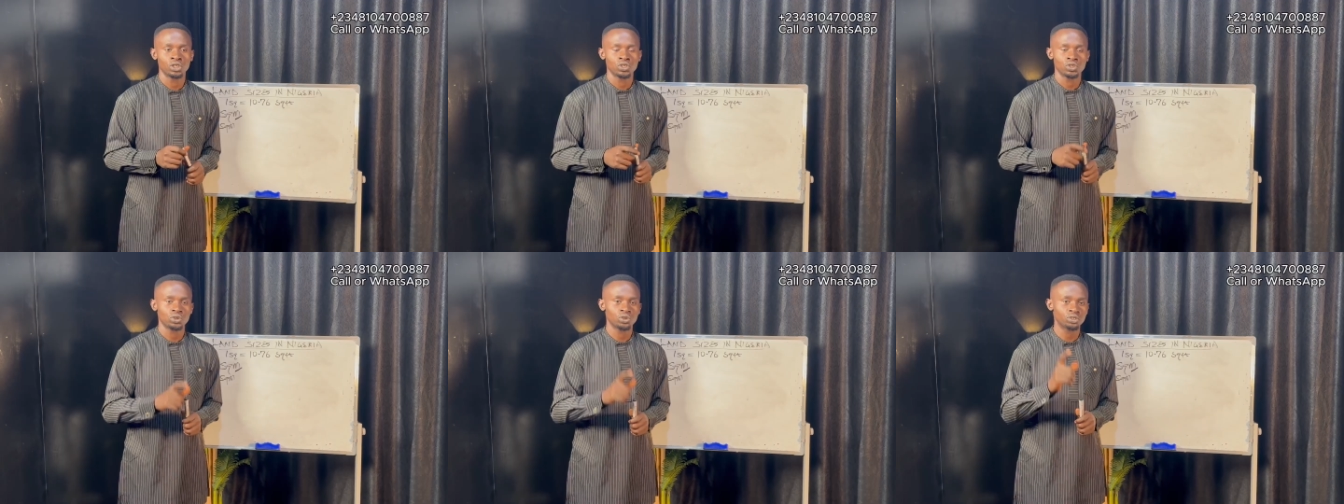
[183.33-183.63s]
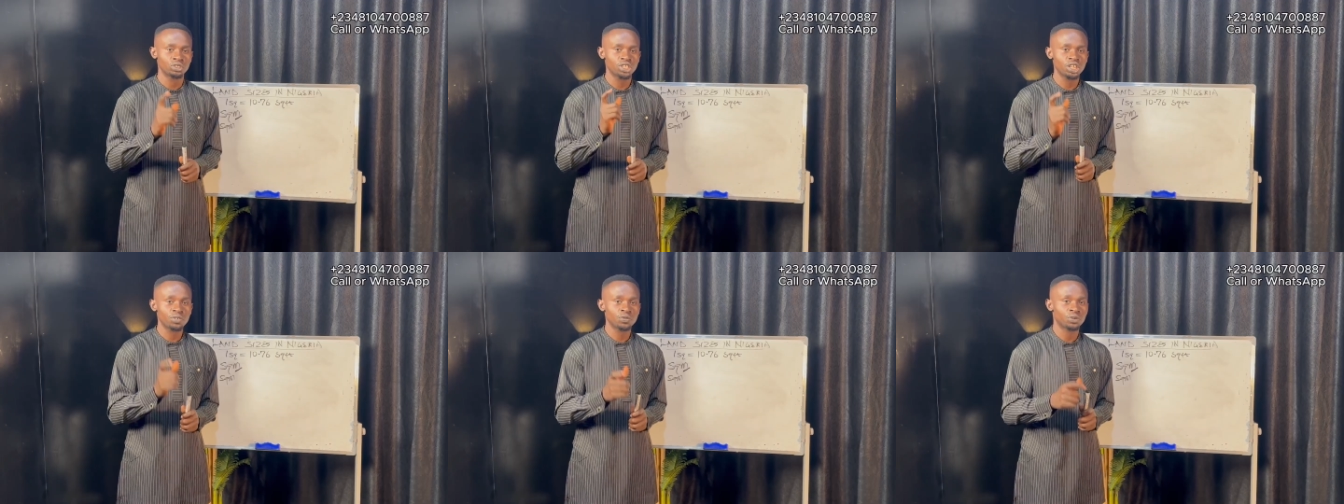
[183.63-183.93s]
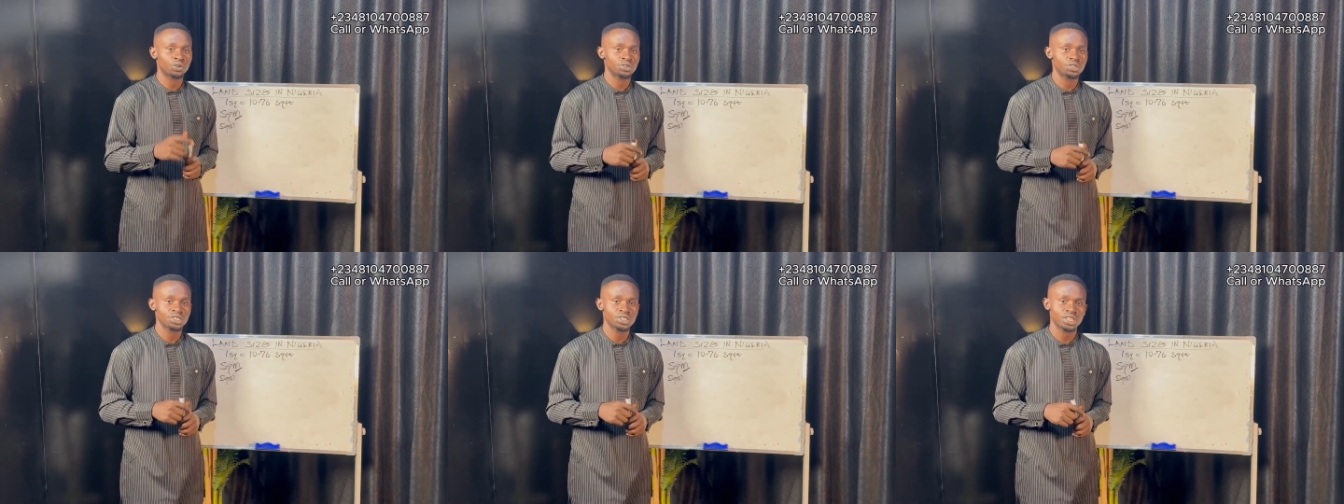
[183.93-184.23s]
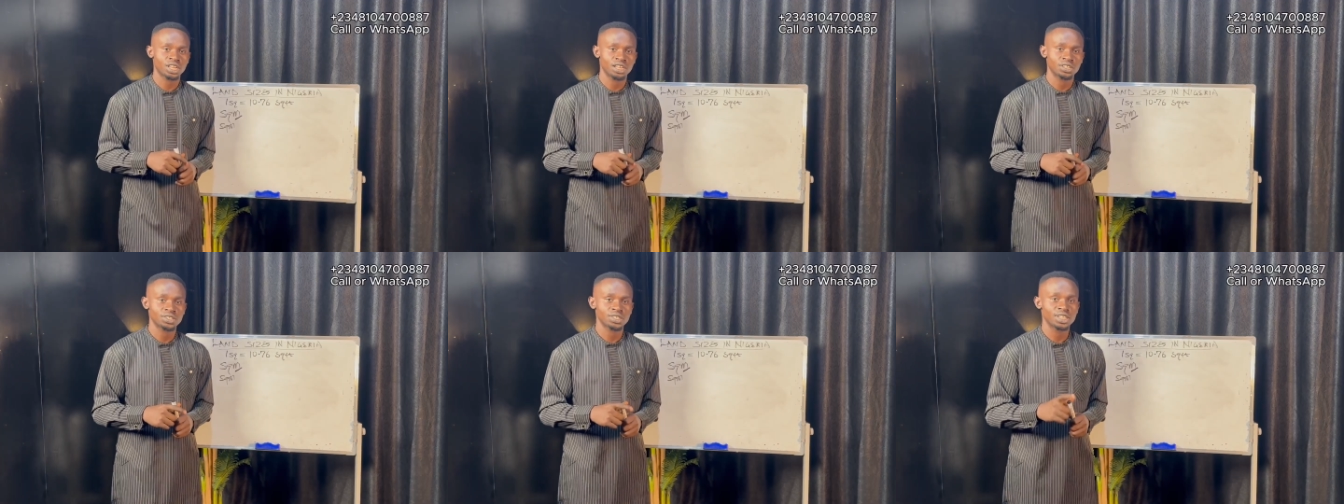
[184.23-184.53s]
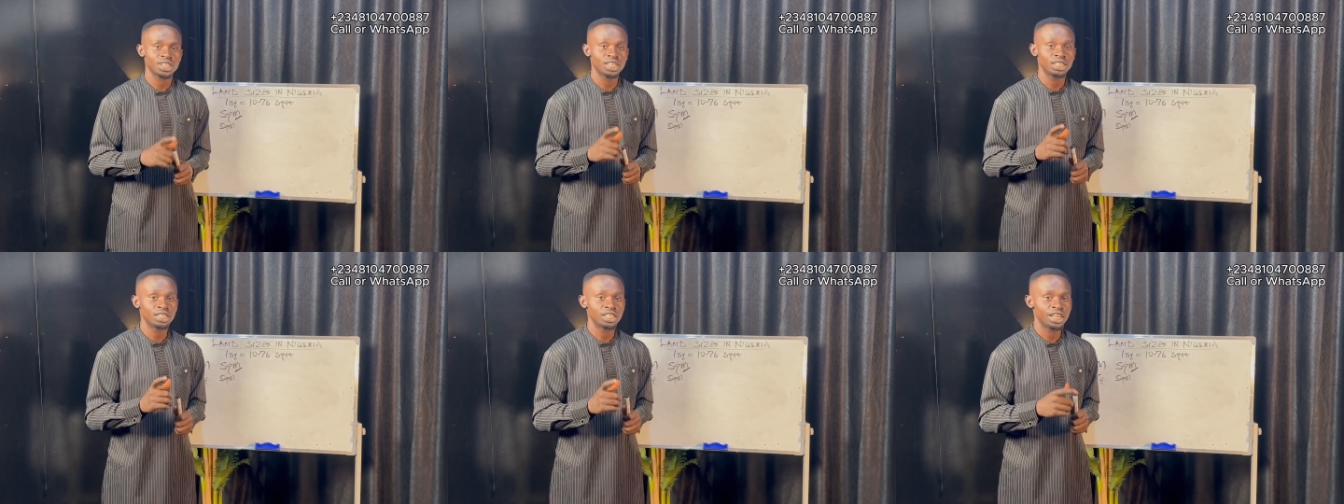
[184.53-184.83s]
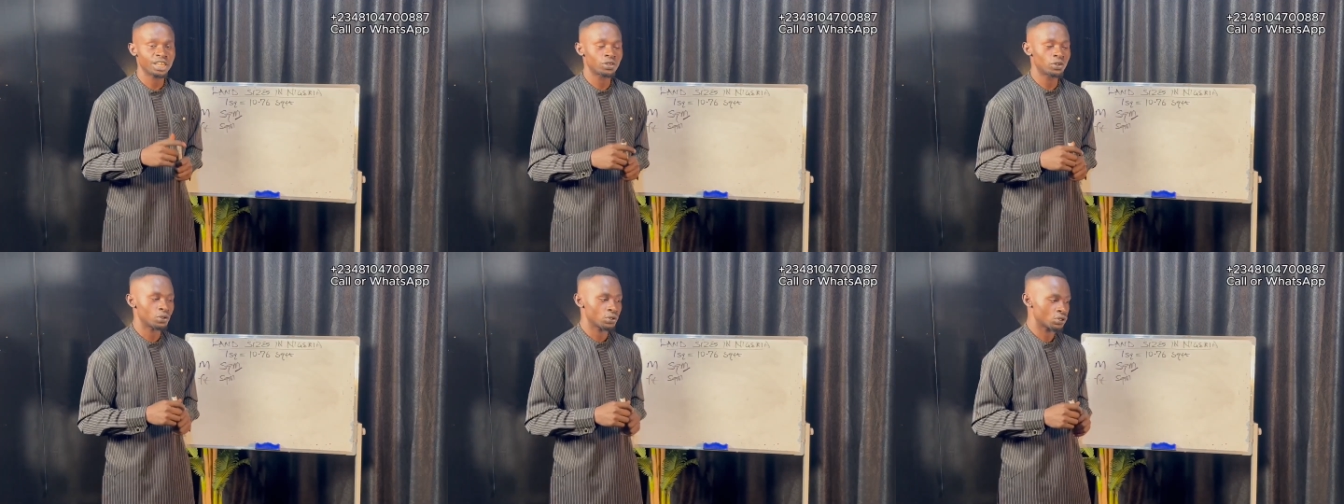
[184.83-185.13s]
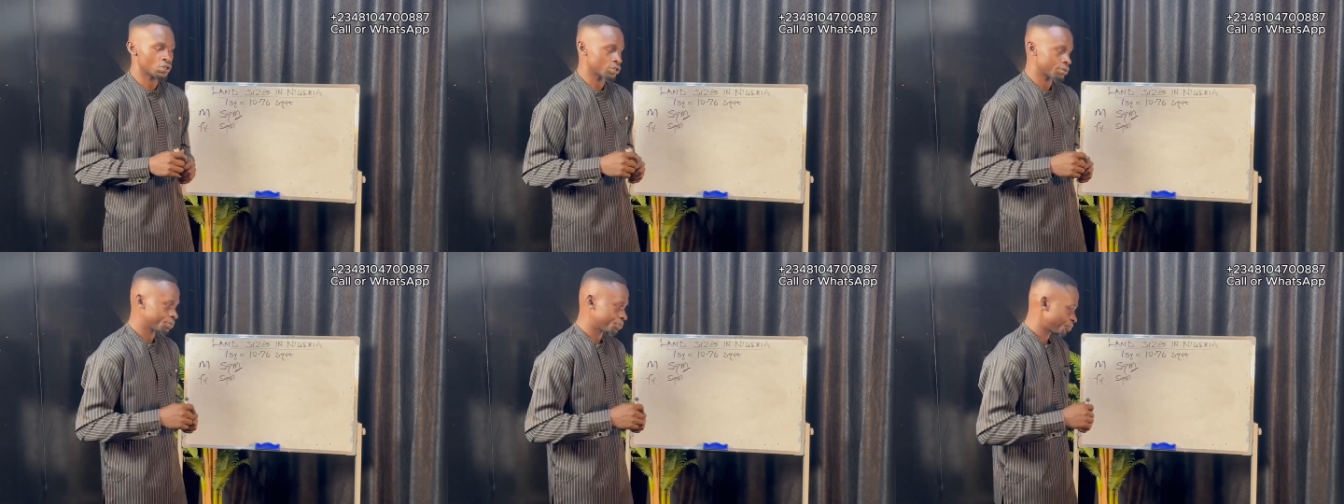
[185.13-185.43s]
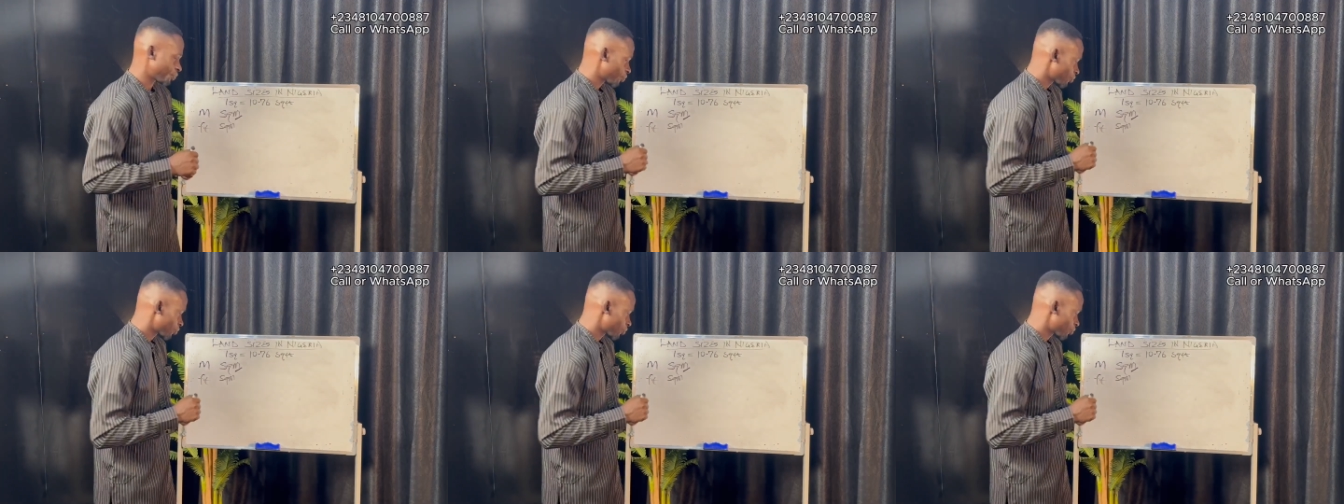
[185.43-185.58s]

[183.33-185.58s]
So take, for instance, in Lagos,